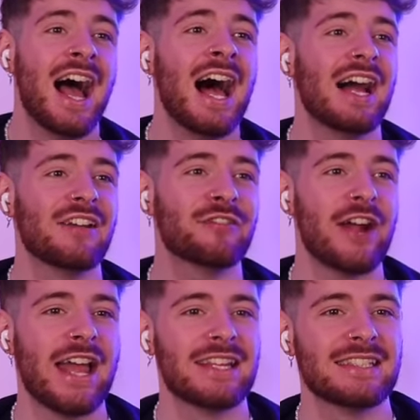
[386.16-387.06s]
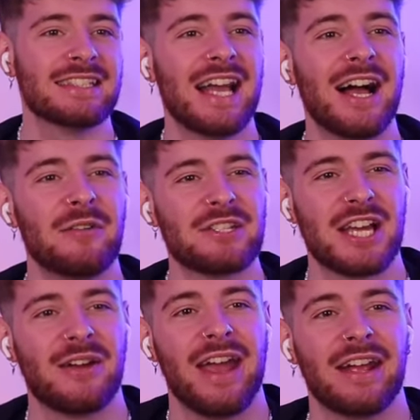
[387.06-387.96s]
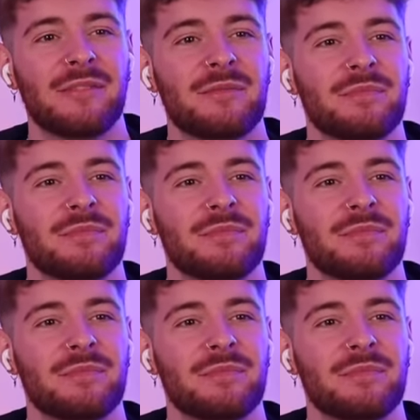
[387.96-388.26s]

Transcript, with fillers: Hi, friends. How are we doing?